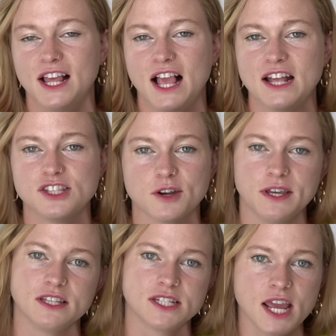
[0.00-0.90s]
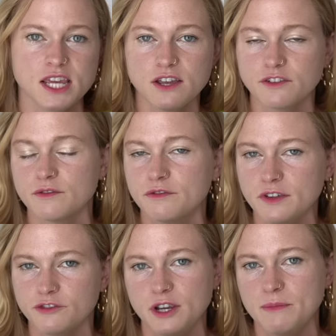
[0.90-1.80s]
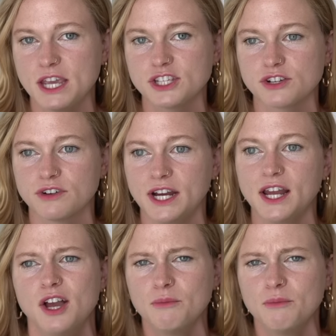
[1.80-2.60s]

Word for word: And so he's taking from Freemasonry,